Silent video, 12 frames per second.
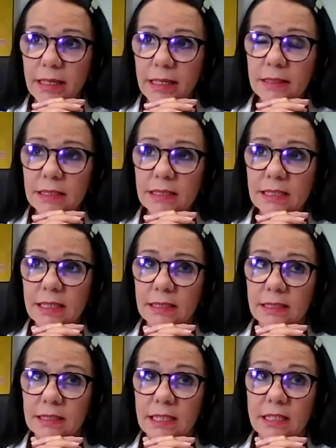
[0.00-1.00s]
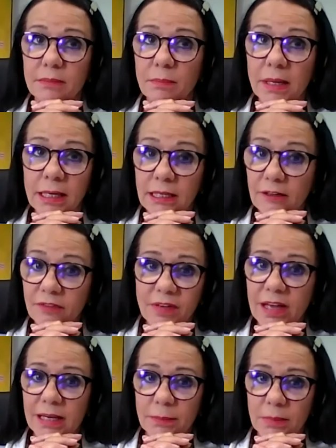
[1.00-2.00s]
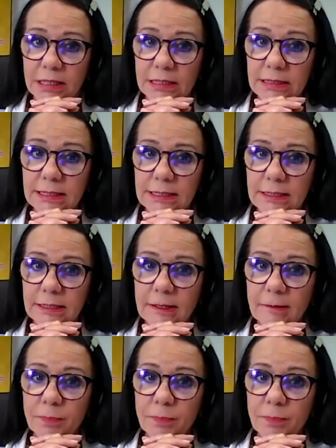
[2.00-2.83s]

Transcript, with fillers: in the sense that many families